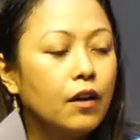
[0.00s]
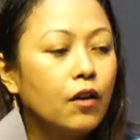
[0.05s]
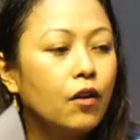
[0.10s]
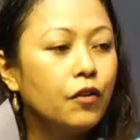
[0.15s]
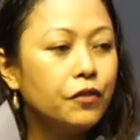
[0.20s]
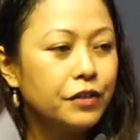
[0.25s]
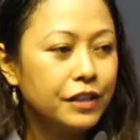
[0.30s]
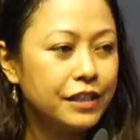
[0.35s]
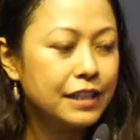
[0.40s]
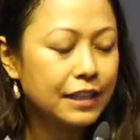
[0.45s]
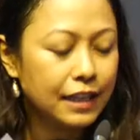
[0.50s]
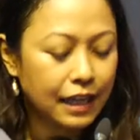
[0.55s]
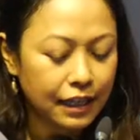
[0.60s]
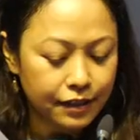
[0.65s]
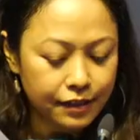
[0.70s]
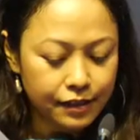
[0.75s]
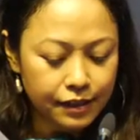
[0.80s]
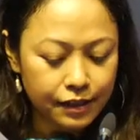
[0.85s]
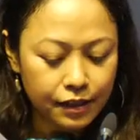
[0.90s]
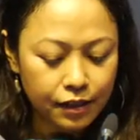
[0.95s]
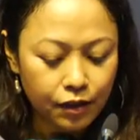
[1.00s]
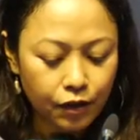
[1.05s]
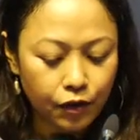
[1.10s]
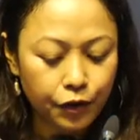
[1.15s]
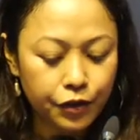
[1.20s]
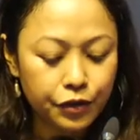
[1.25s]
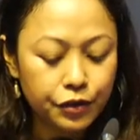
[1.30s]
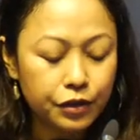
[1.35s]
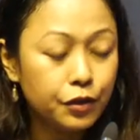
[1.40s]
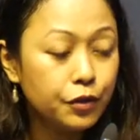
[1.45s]
originality,
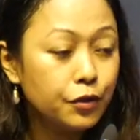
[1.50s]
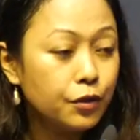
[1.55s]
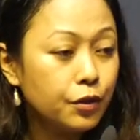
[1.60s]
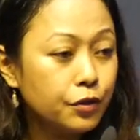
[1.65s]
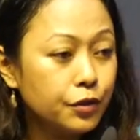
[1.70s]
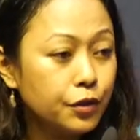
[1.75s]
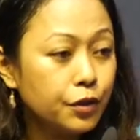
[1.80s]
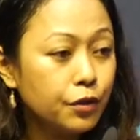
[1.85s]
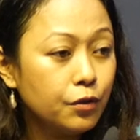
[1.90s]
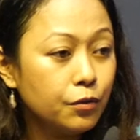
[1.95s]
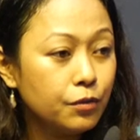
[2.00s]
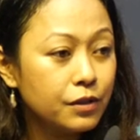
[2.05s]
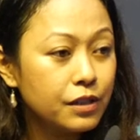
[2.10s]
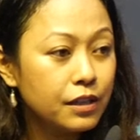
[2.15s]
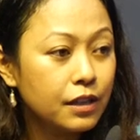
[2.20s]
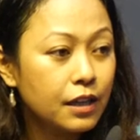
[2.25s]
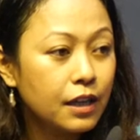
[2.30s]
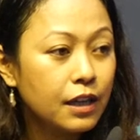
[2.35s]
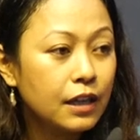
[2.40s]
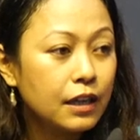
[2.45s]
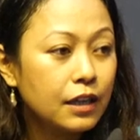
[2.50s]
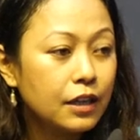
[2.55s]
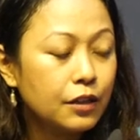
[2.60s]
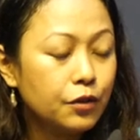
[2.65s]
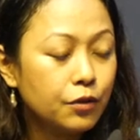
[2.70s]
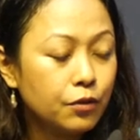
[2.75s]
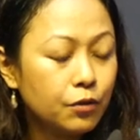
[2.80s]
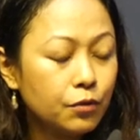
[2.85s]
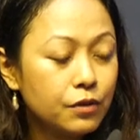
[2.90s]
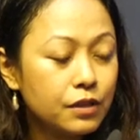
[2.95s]
or you
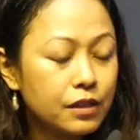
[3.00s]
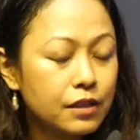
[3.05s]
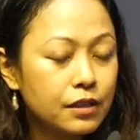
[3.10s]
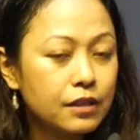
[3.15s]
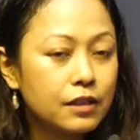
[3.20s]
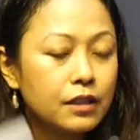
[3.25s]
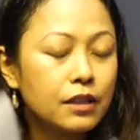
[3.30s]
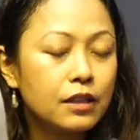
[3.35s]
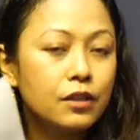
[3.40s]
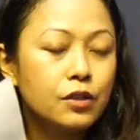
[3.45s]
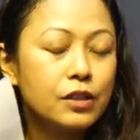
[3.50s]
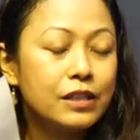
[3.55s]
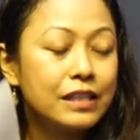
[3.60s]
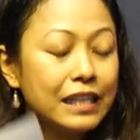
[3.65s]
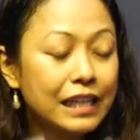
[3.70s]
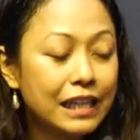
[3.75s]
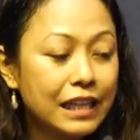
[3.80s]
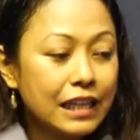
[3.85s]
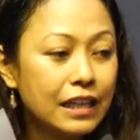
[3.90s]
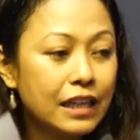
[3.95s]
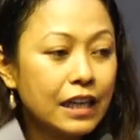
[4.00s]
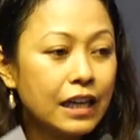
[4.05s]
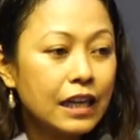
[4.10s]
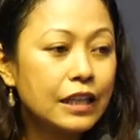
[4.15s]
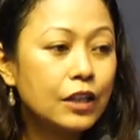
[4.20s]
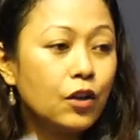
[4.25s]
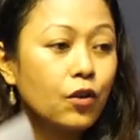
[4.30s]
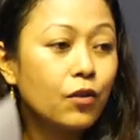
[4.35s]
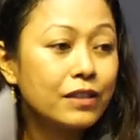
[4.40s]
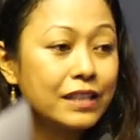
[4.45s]
lose seeing
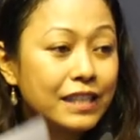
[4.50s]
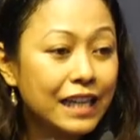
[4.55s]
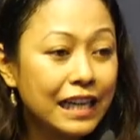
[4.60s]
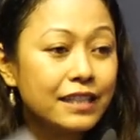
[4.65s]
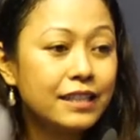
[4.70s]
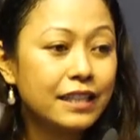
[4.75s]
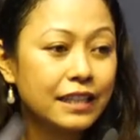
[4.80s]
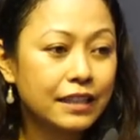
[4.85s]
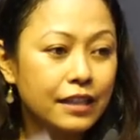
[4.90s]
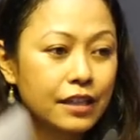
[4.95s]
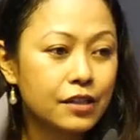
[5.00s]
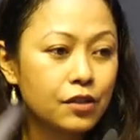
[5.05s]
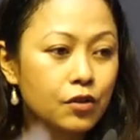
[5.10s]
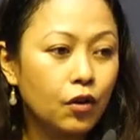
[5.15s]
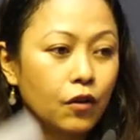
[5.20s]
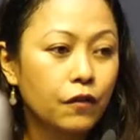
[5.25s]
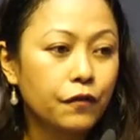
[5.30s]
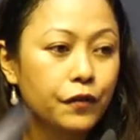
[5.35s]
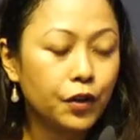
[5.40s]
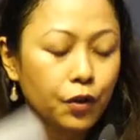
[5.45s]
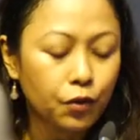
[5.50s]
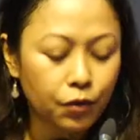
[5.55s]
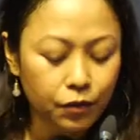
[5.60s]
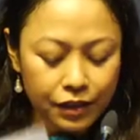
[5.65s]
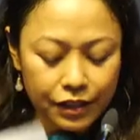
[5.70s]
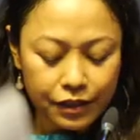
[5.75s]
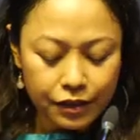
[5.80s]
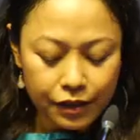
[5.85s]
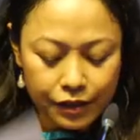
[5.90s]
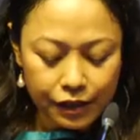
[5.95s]
the authenticness of your own
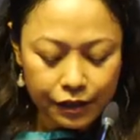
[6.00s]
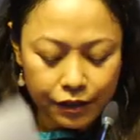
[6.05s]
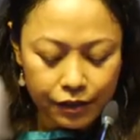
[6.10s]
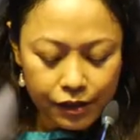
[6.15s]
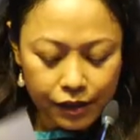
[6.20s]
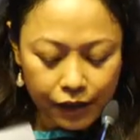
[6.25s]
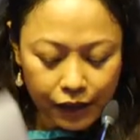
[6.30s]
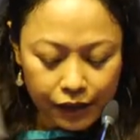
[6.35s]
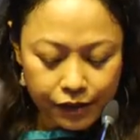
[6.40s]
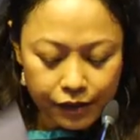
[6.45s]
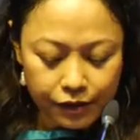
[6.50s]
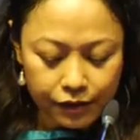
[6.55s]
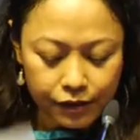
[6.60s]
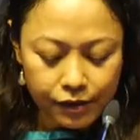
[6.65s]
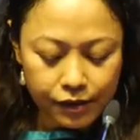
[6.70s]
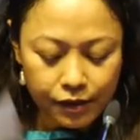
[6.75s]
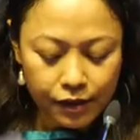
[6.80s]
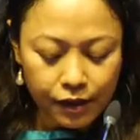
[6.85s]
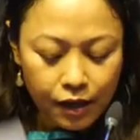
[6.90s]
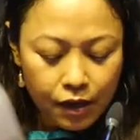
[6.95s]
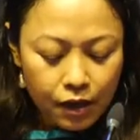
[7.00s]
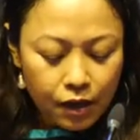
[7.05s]
indigenous cultures.